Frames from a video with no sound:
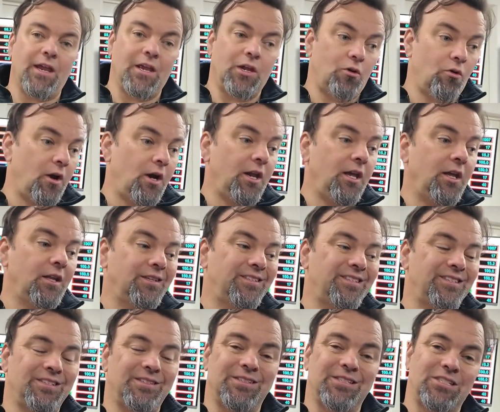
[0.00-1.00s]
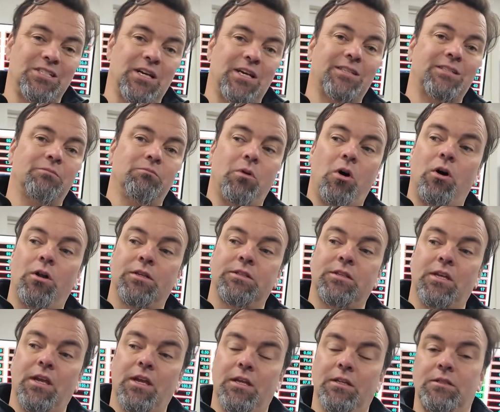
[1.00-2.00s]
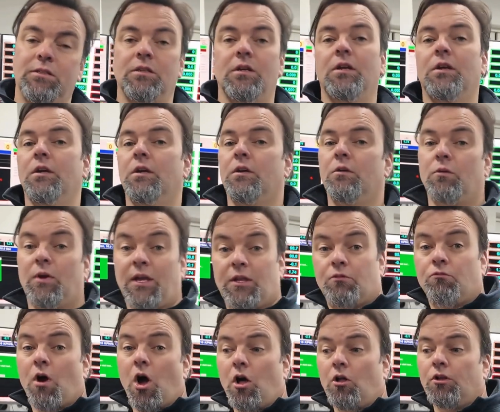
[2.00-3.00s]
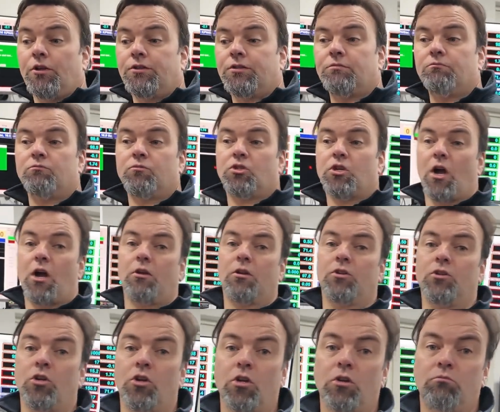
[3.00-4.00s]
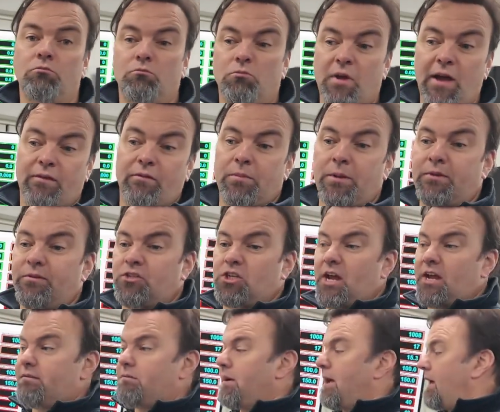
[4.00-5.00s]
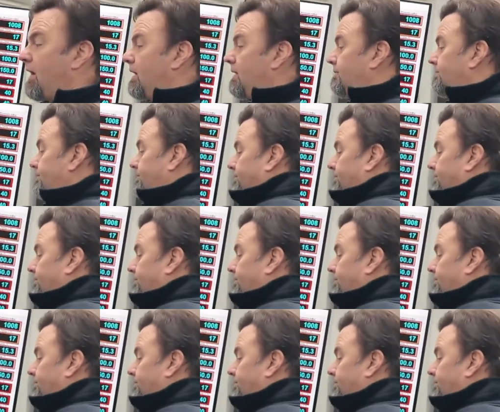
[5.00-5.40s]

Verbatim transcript: ingredients, just minus the heads. Hit the rollers, show what it can do, have a bit of a chat about it.